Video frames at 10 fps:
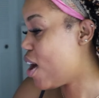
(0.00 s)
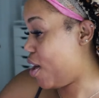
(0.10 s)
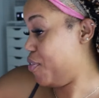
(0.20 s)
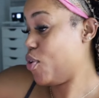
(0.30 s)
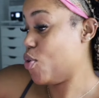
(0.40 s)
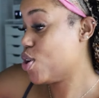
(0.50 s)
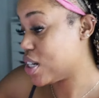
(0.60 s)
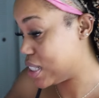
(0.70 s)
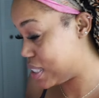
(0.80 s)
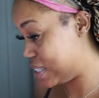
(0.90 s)
Of
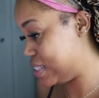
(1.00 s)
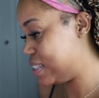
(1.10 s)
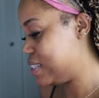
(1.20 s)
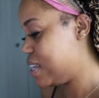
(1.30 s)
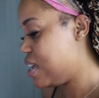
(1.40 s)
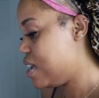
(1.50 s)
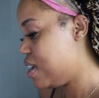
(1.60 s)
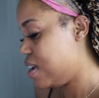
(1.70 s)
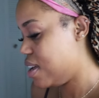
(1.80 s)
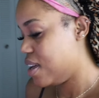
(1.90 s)
course.
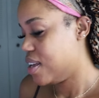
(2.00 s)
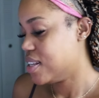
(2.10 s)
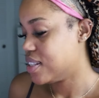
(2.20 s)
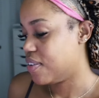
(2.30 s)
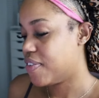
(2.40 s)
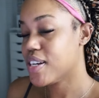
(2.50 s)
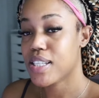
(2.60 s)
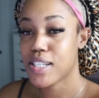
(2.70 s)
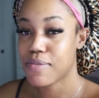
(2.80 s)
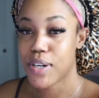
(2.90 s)
So first
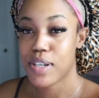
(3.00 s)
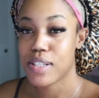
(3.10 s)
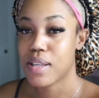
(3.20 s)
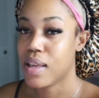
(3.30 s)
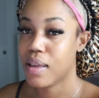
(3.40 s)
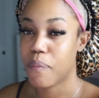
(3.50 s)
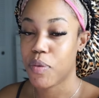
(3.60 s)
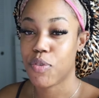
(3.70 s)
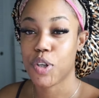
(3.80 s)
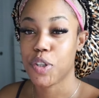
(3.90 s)
things first,
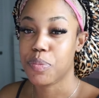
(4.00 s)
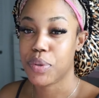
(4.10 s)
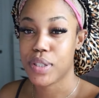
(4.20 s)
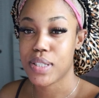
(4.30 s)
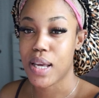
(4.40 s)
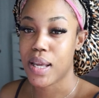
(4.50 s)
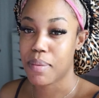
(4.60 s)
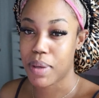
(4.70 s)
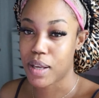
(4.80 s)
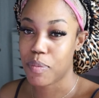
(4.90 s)
before you put any
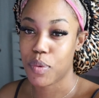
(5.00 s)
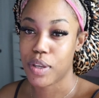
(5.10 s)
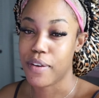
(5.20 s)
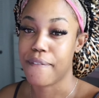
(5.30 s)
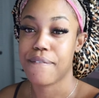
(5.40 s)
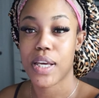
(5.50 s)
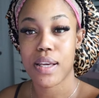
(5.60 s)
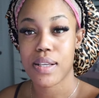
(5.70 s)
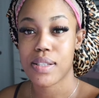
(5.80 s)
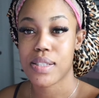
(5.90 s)
makeup on your
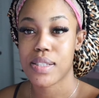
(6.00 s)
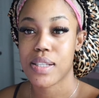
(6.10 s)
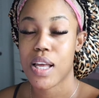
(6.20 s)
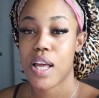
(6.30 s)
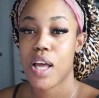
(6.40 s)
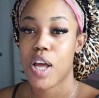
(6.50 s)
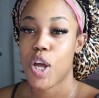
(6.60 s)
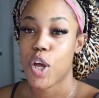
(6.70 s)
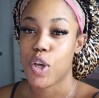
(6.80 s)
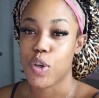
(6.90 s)
face,
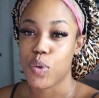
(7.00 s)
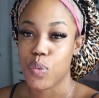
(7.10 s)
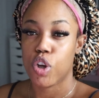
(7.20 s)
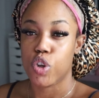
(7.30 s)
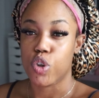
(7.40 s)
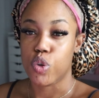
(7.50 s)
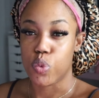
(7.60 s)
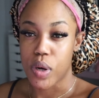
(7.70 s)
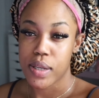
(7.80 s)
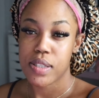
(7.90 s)
you
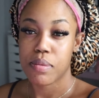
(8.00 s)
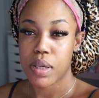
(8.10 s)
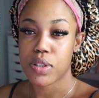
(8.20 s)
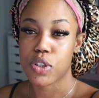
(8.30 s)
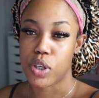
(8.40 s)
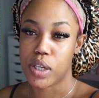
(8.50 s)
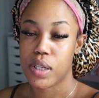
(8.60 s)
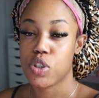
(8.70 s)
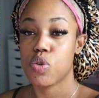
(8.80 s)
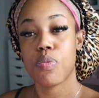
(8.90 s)
want to make sure
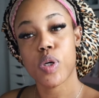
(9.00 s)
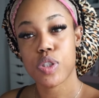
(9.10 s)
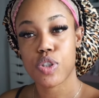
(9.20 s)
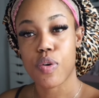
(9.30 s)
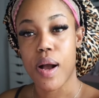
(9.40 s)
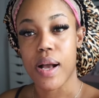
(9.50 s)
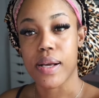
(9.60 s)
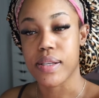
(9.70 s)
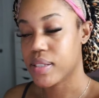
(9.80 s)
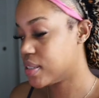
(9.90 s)
that you
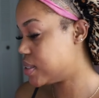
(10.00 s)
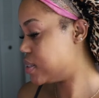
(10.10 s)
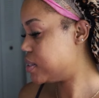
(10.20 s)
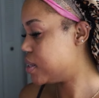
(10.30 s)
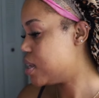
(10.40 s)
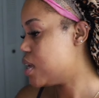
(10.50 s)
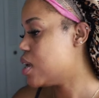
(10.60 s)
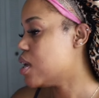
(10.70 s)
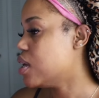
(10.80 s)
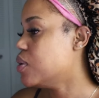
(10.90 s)
moisturize.
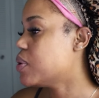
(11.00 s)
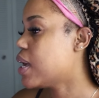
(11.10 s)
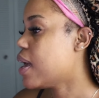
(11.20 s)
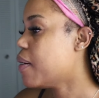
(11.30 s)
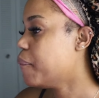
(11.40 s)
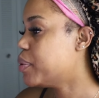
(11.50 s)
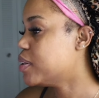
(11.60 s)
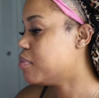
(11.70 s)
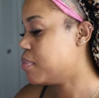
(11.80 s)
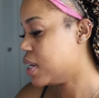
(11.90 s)
You can't
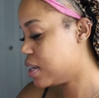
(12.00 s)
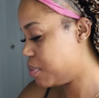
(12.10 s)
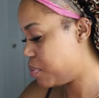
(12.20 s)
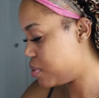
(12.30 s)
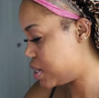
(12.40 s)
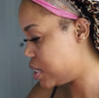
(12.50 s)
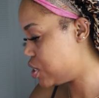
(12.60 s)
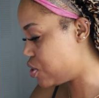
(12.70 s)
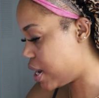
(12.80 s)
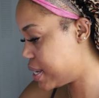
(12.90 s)
put makeup on
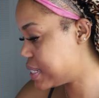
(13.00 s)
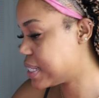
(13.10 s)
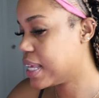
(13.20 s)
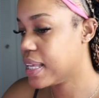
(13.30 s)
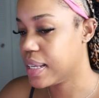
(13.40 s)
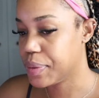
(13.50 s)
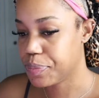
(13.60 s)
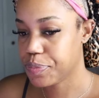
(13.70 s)
dry skin.